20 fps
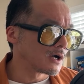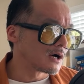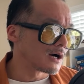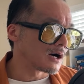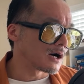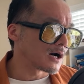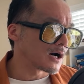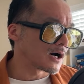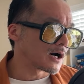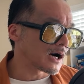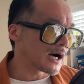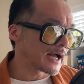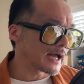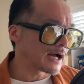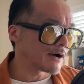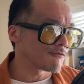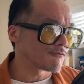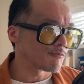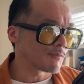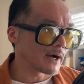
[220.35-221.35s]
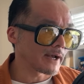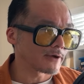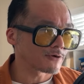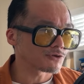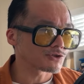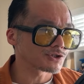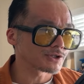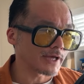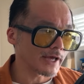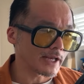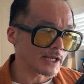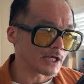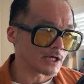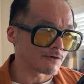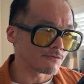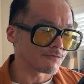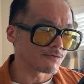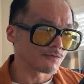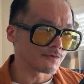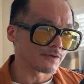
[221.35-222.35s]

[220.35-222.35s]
I have my understanding of